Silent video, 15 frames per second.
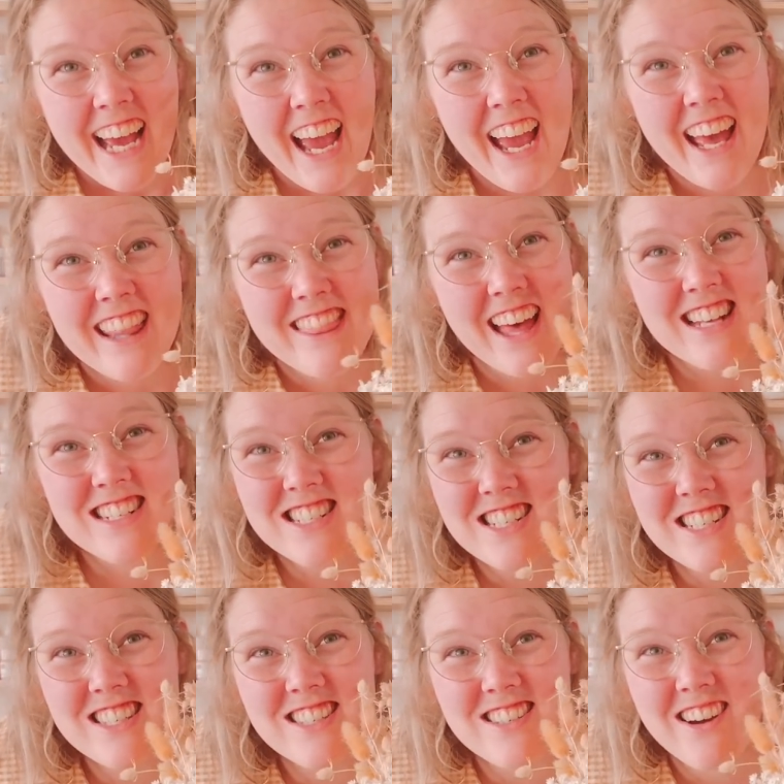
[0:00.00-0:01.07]
That's
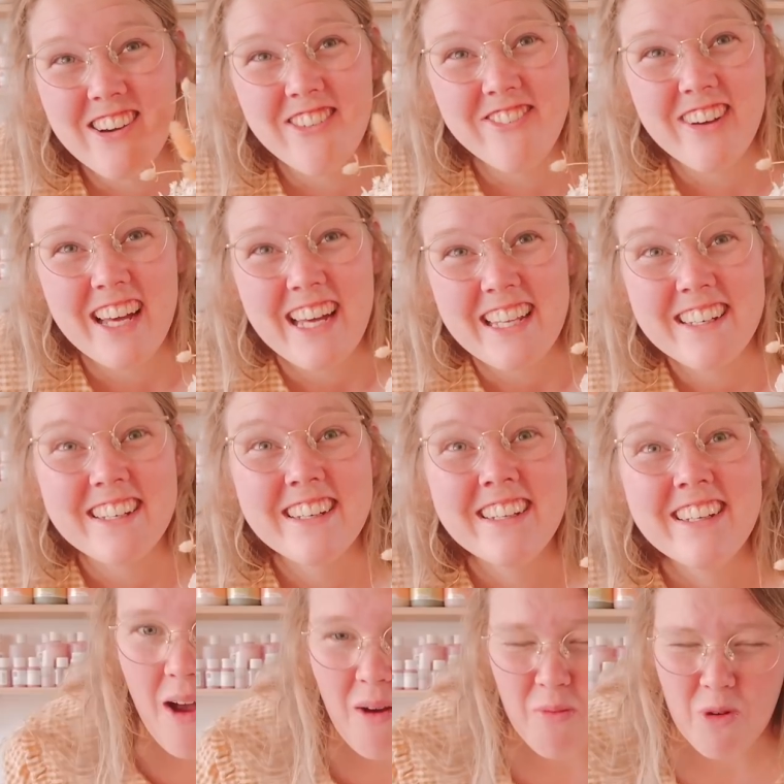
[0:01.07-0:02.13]
just so fun.
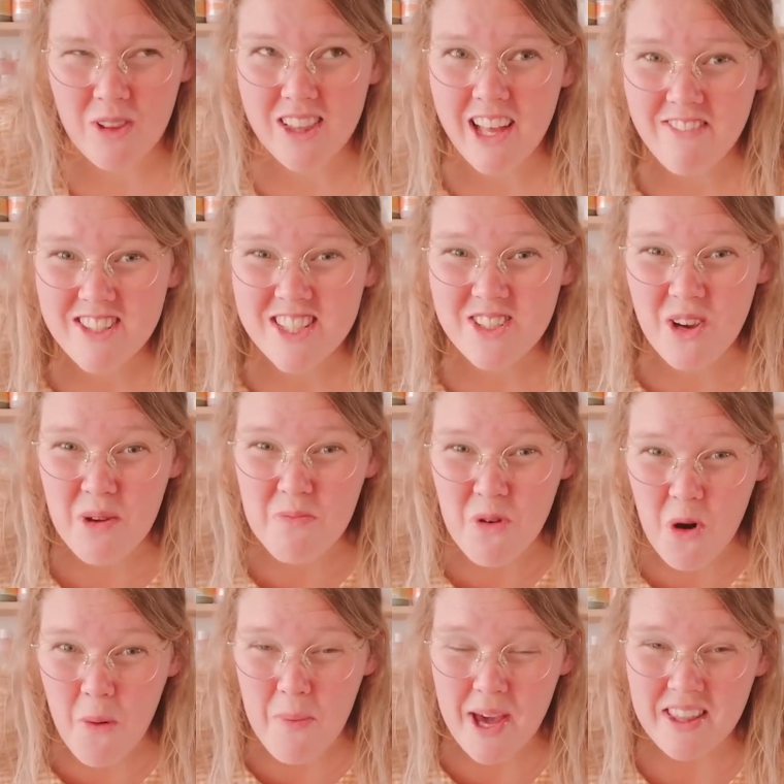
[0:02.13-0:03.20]
I would love to know
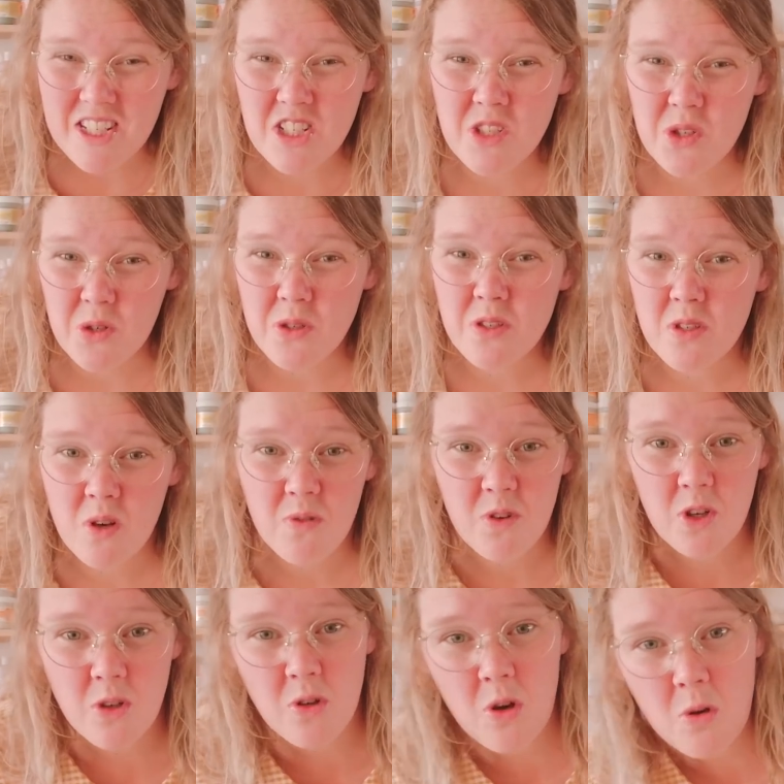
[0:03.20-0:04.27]
more about this shoe, so if
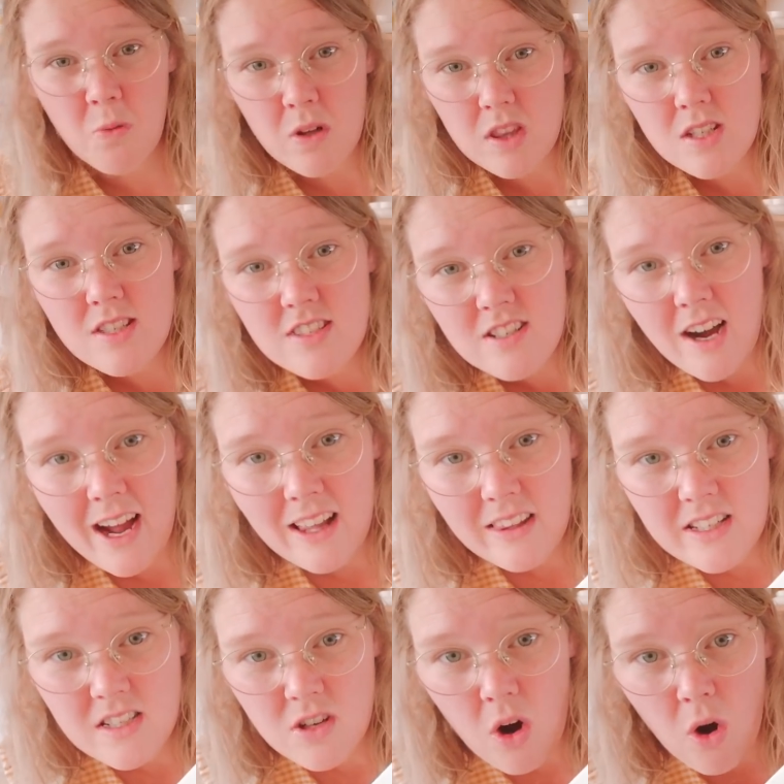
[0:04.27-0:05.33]
you know what the style
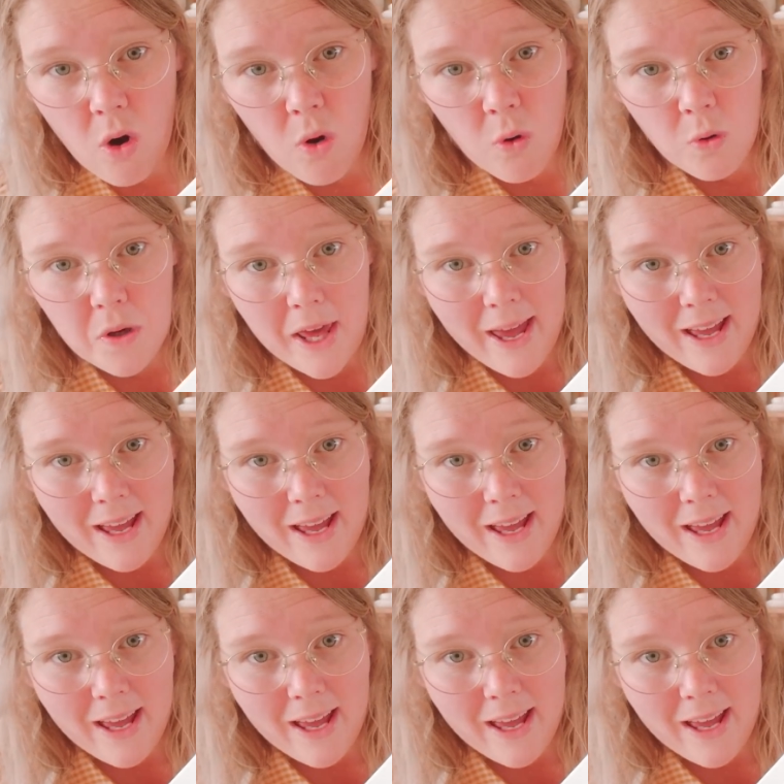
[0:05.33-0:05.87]
is called,